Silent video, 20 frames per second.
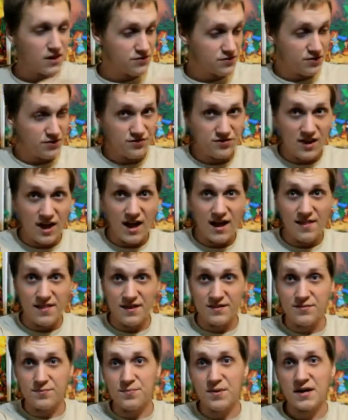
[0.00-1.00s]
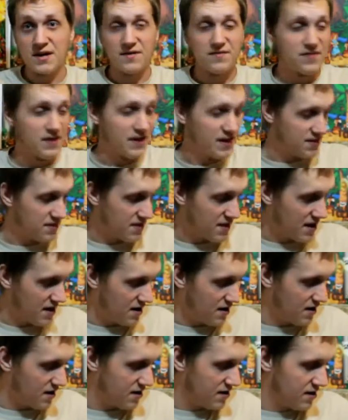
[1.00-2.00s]
so there's that. That's a big event
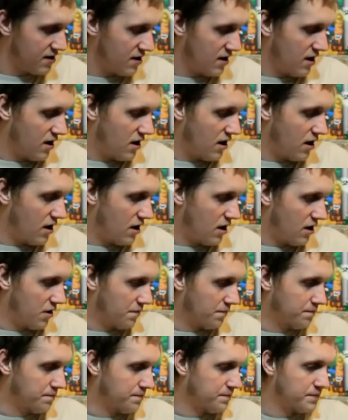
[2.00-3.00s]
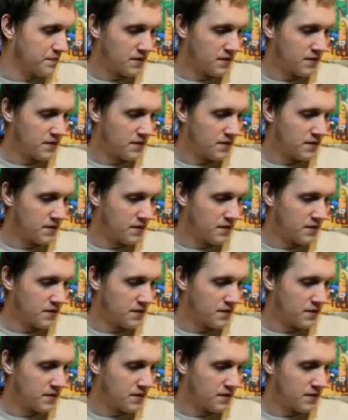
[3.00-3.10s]
there. And